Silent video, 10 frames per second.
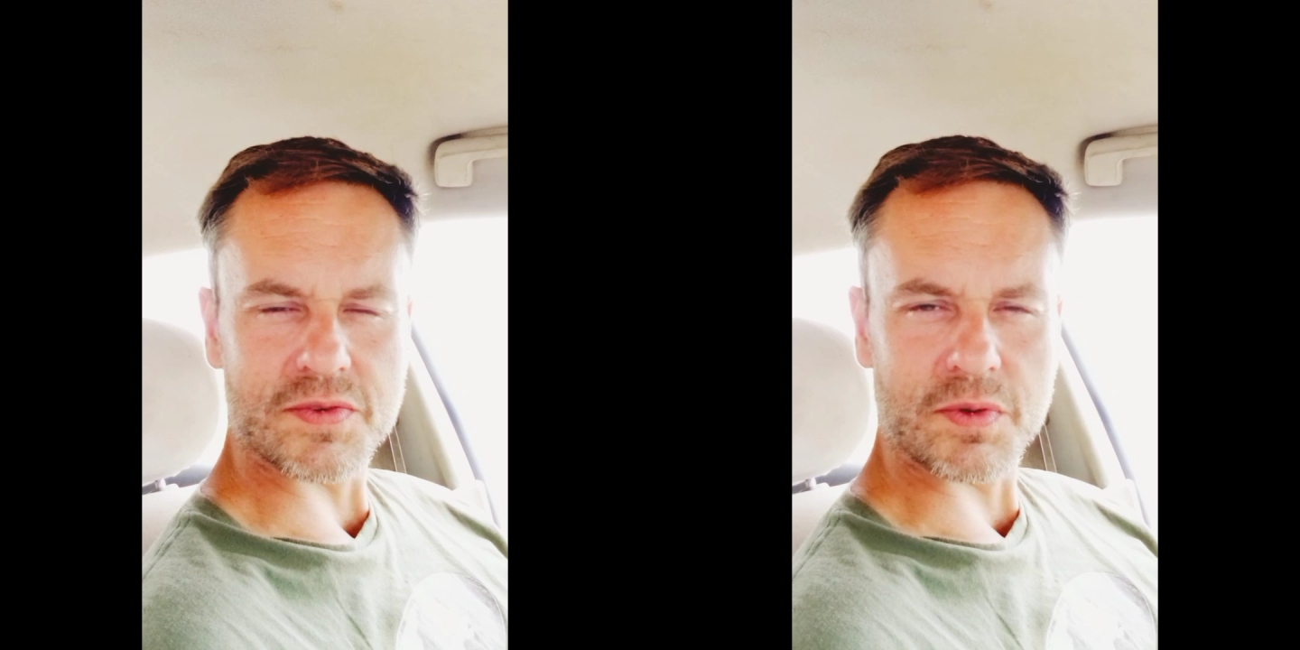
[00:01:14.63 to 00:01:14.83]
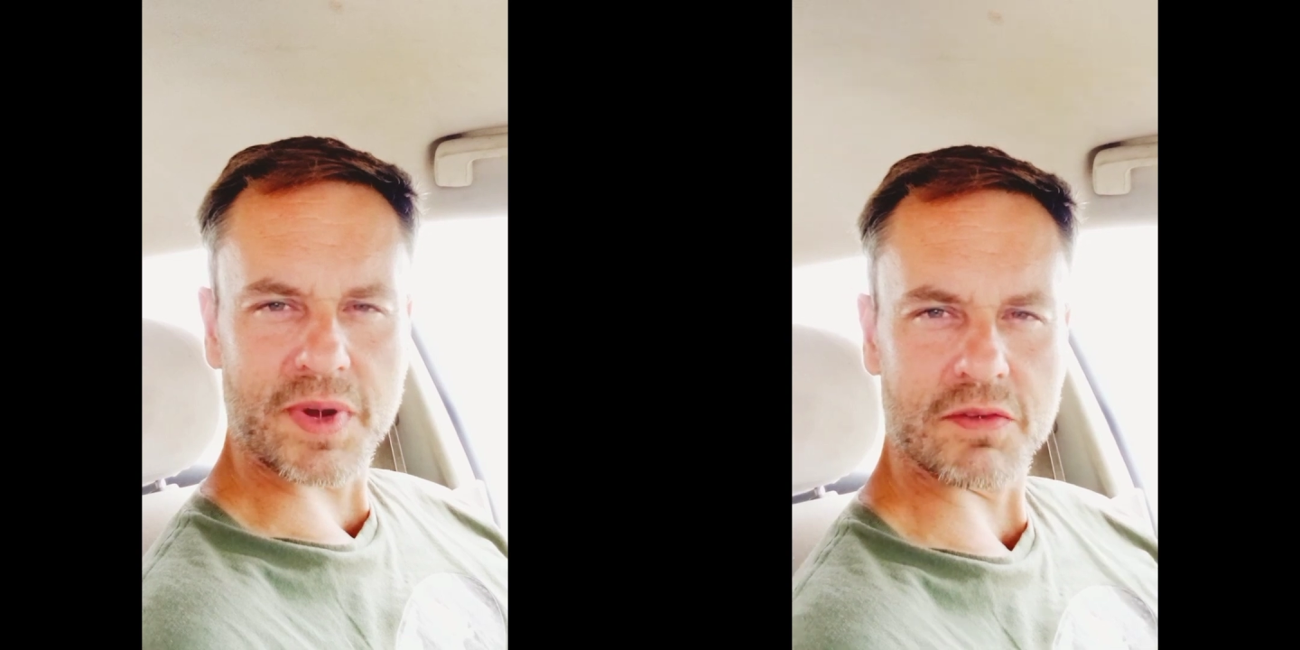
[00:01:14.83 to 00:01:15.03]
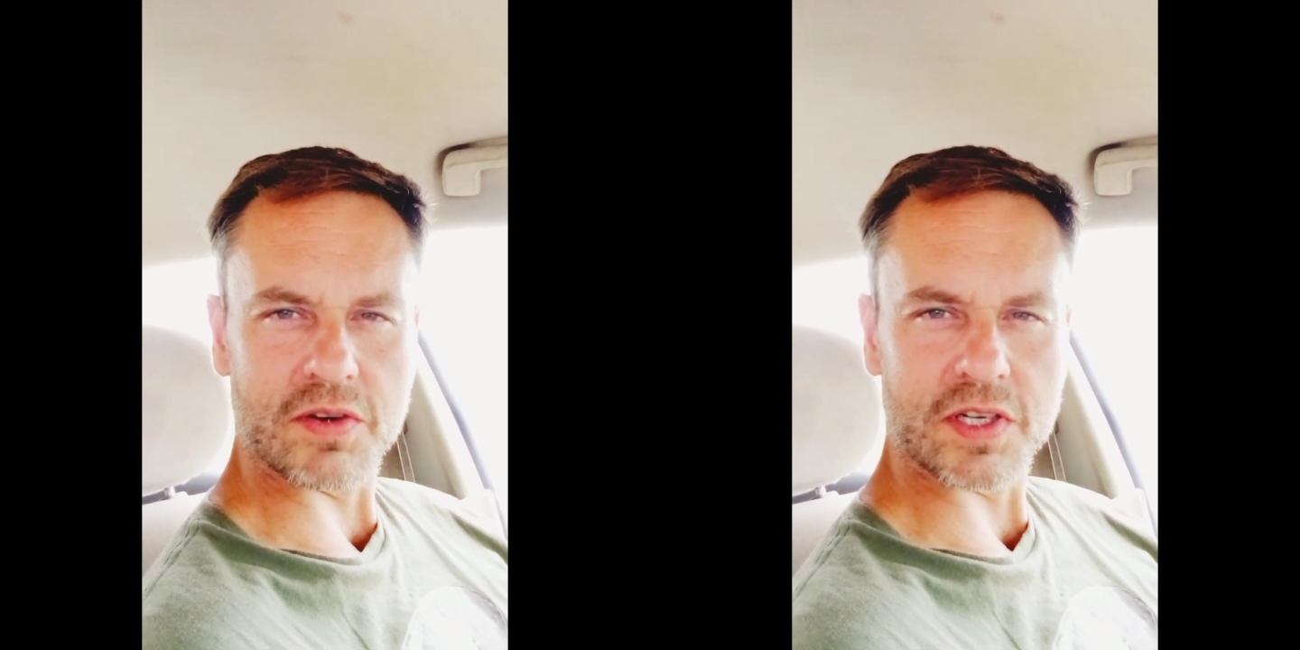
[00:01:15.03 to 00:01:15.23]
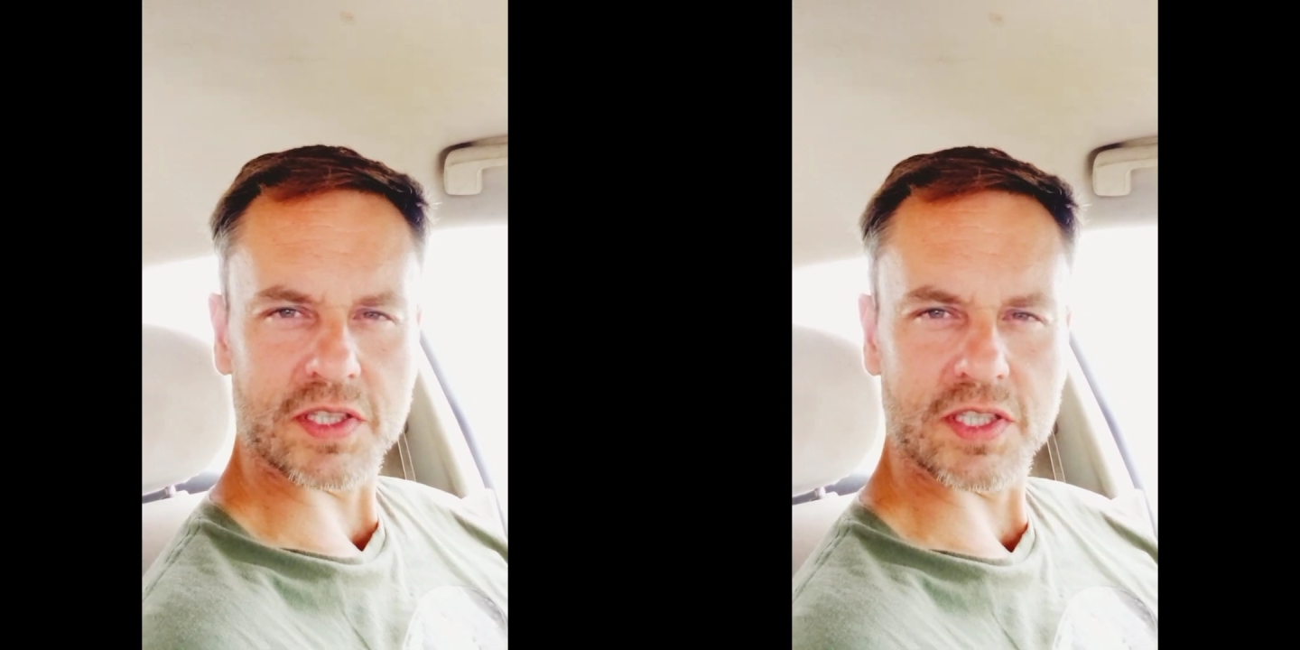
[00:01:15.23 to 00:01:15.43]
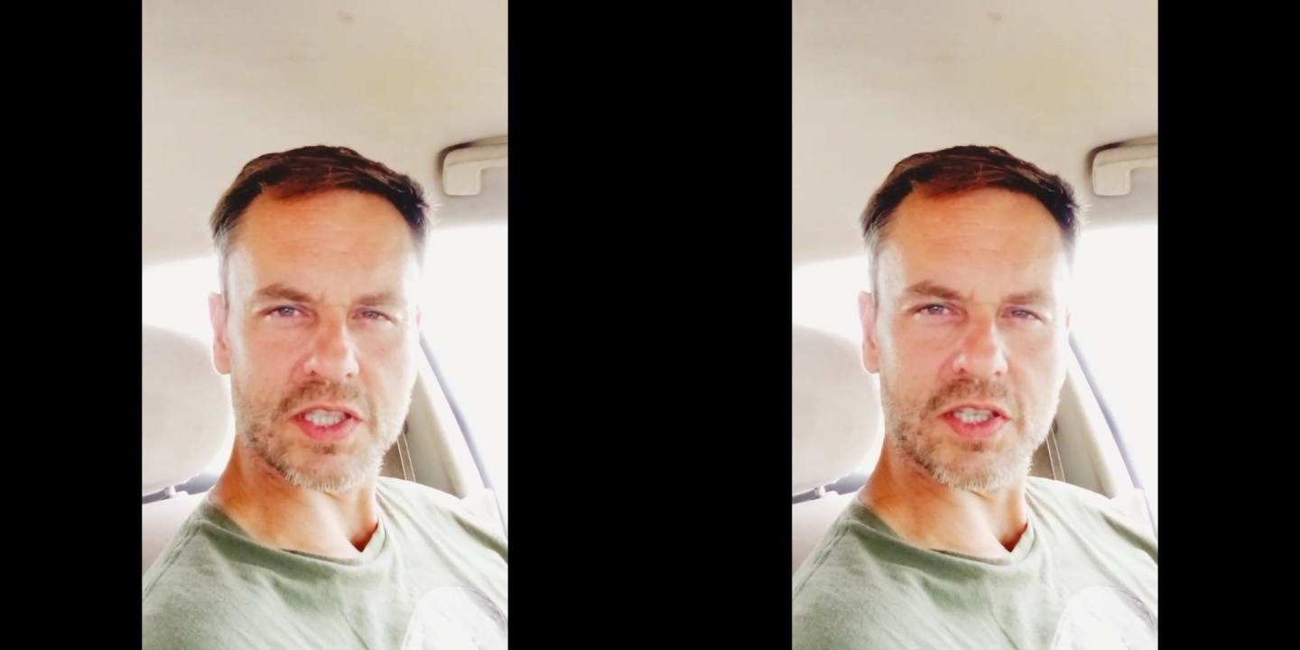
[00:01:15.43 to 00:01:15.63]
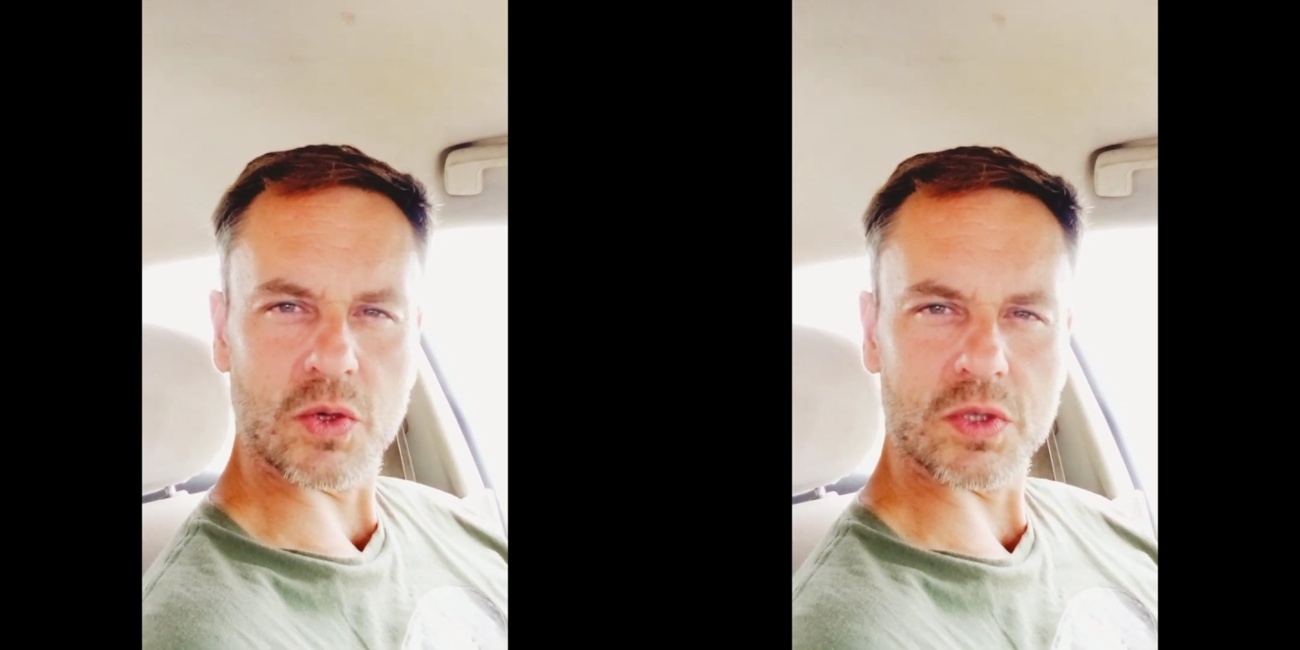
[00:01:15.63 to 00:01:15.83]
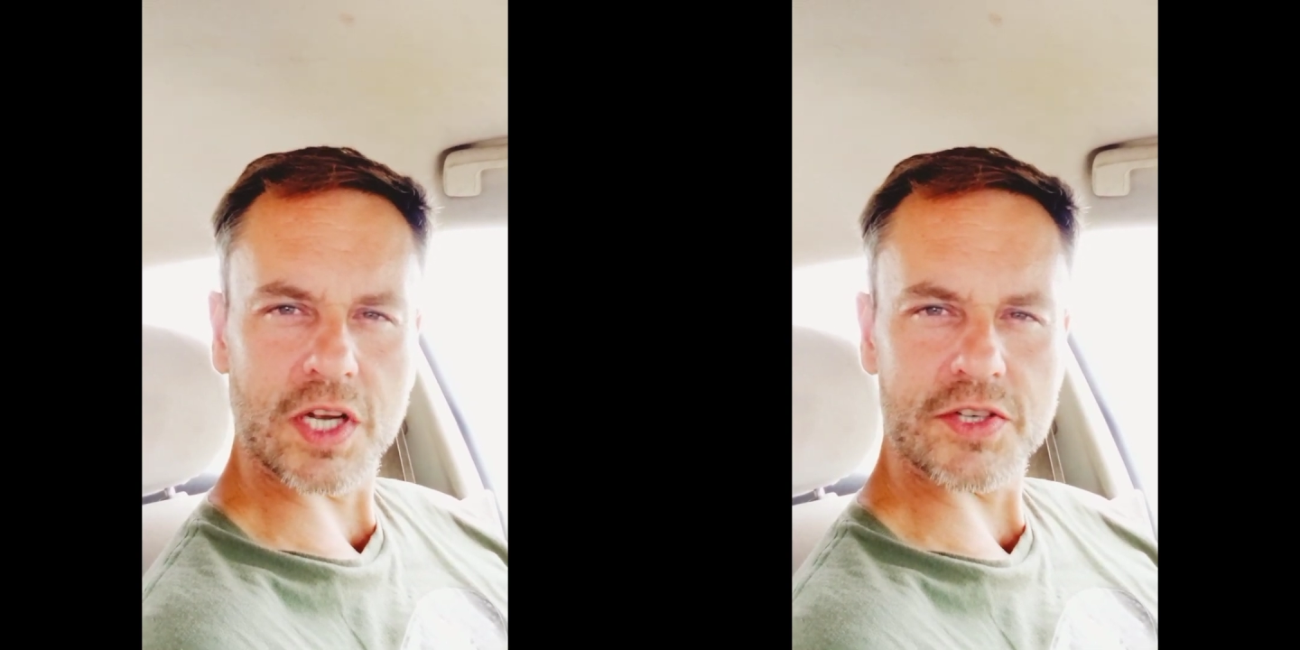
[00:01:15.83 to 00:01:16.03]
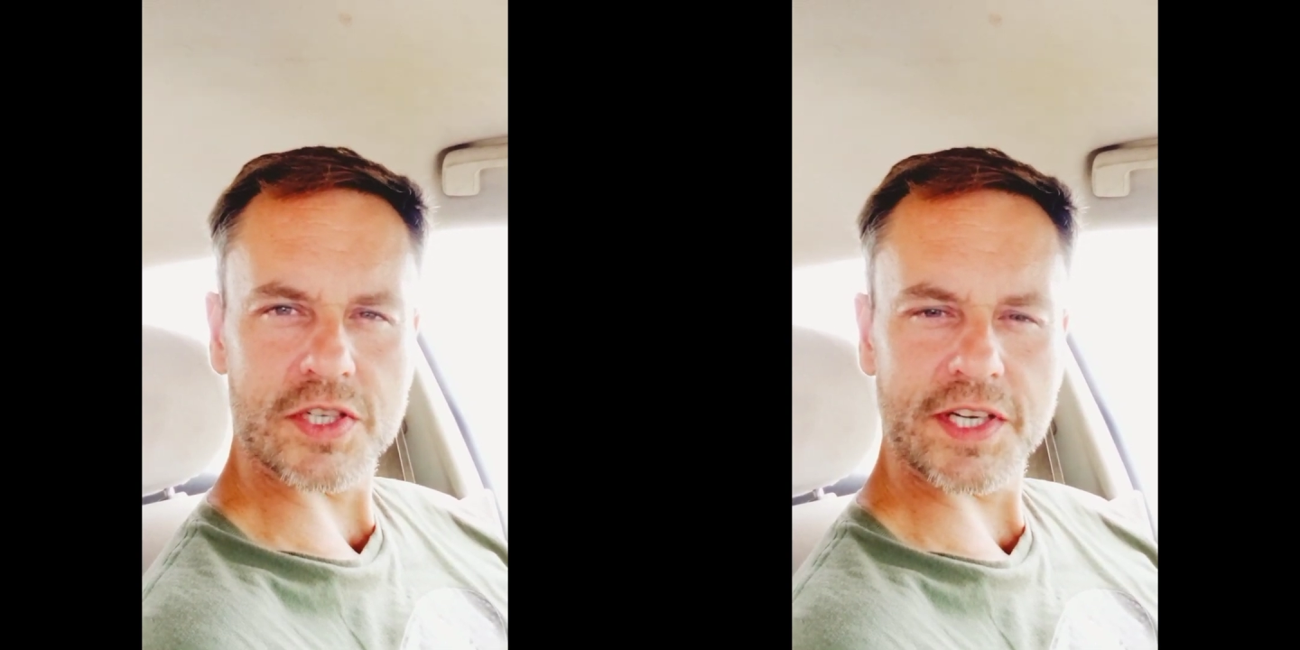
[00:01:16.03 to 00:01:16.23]
We're in gold
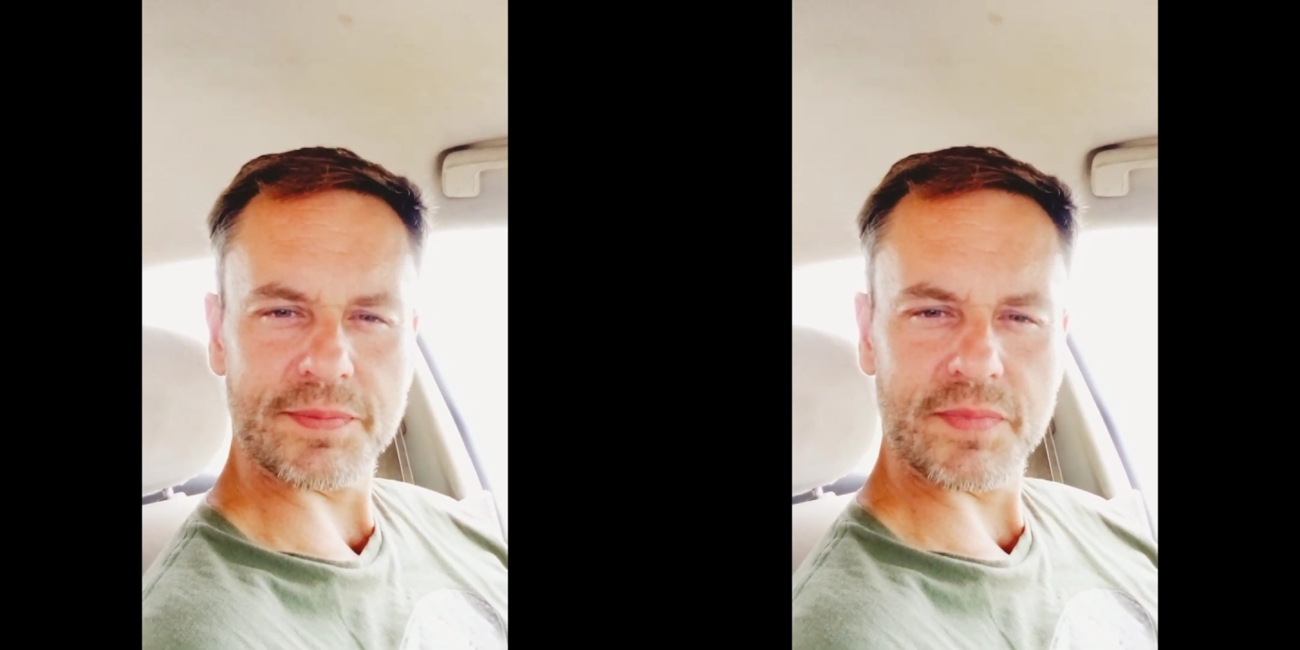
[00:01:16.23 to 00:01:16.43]
country.